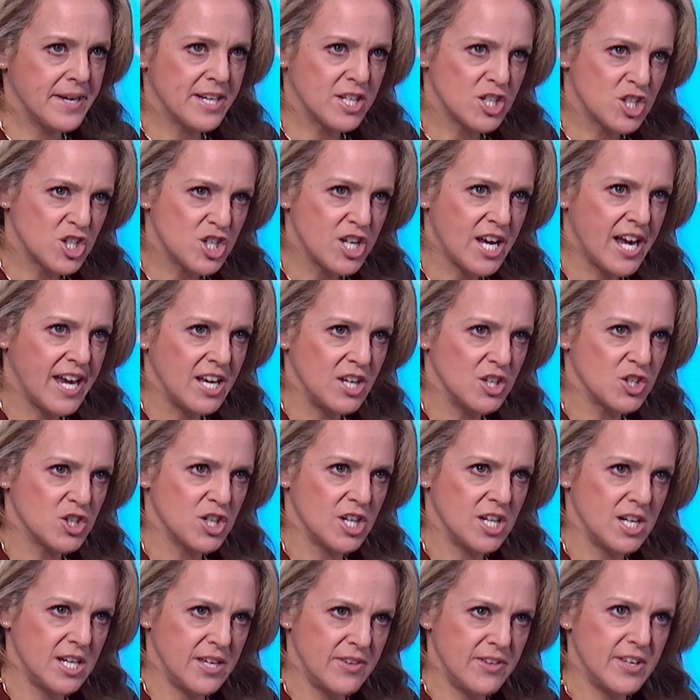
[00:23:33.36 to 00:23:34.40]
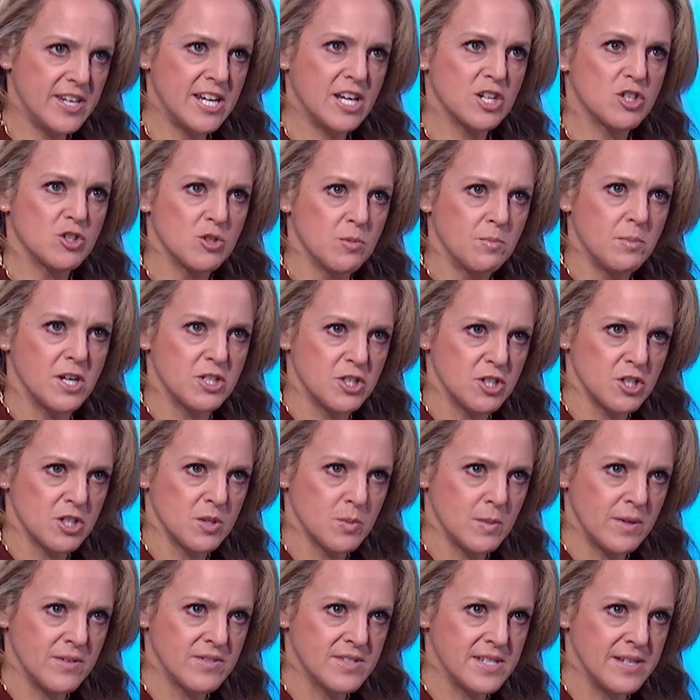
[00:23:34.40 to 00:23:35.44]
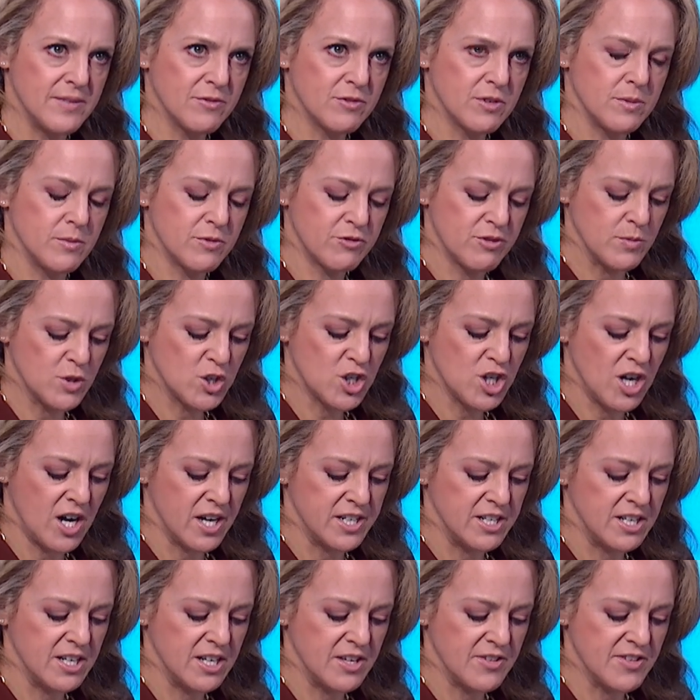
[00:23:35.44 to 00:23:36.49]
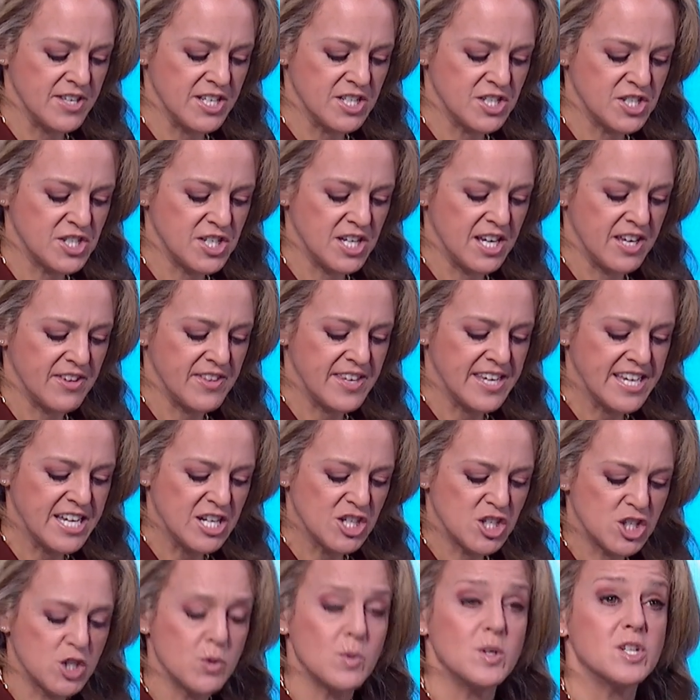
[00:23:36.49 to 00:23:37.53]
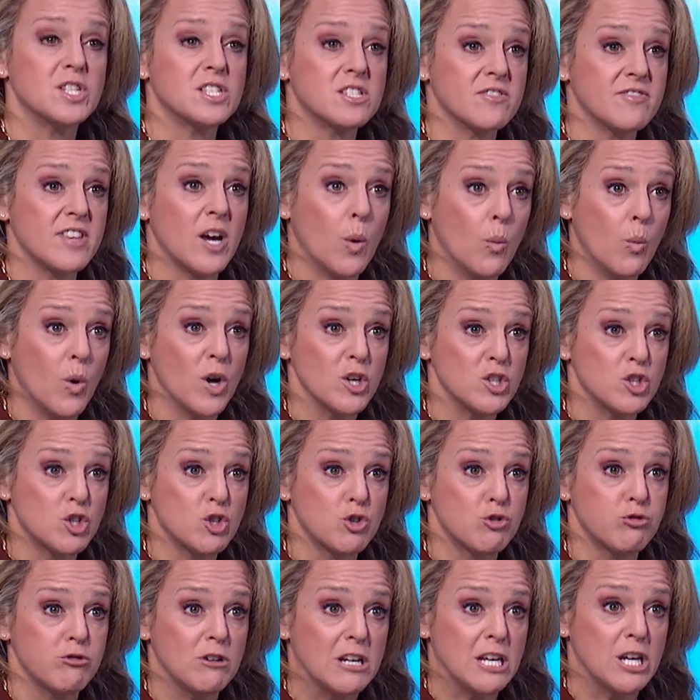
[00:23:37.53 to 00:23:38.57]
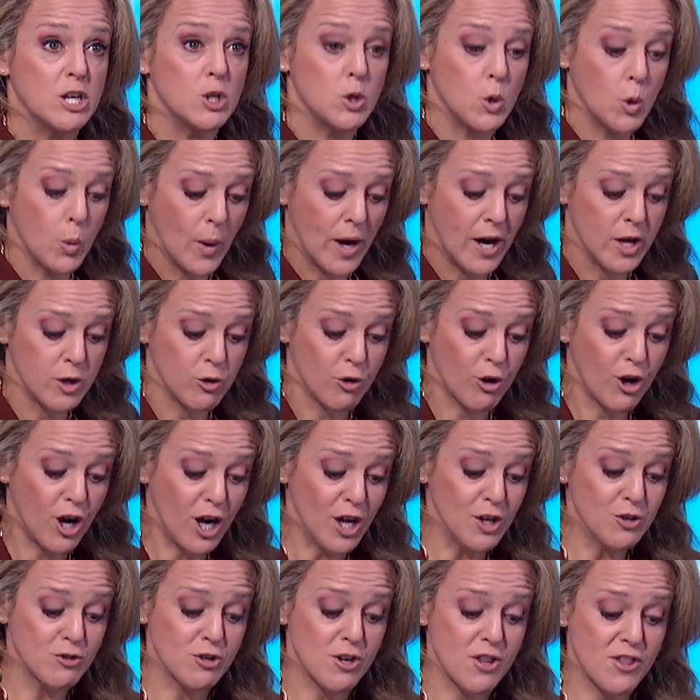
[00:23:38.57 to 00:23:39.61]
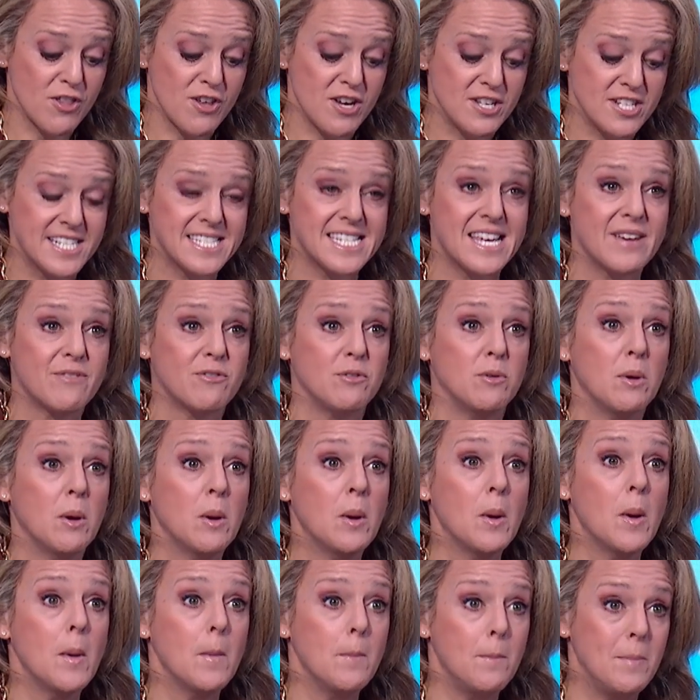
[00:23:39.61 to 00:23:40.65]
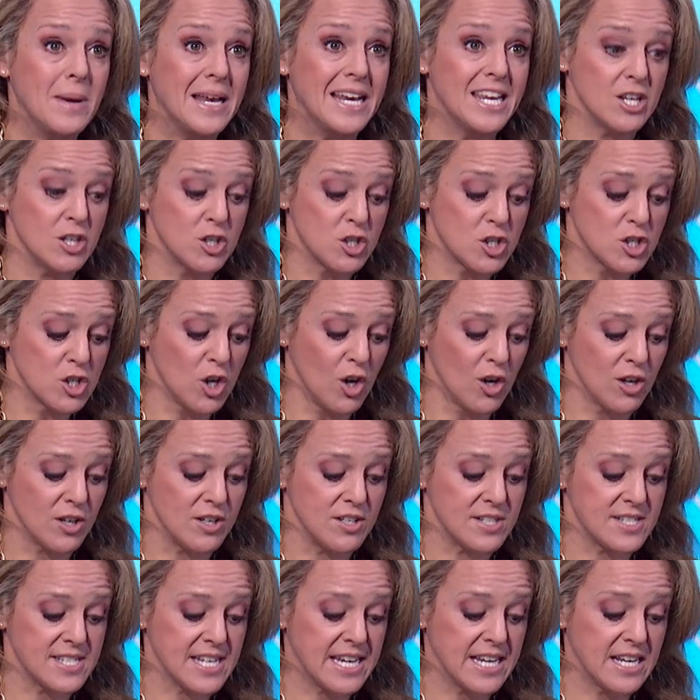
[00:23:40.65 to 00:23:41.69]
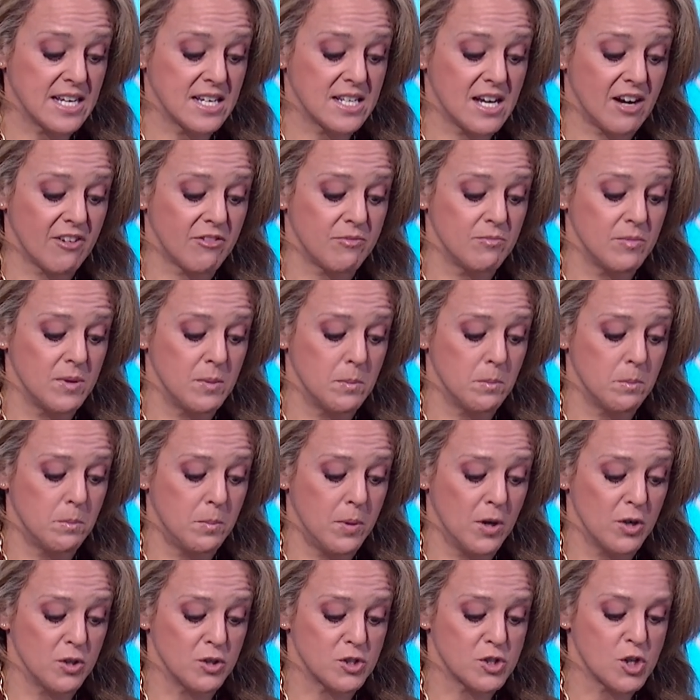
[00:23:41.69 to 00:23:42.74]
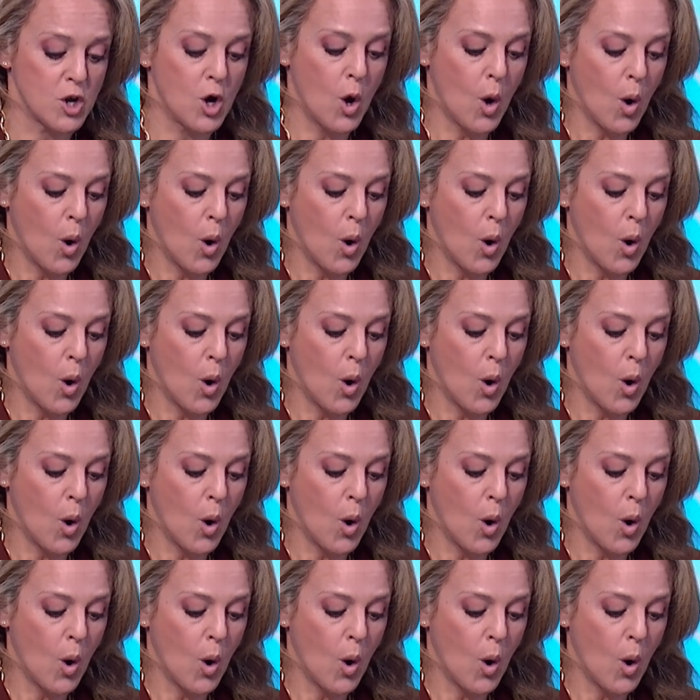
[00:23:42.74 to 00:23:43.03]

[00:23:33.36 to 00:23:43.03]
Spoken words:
big change in the national budget that we've seen from China this year, the issuance of that 1 trillion yuan, or $137 billion in government bonds.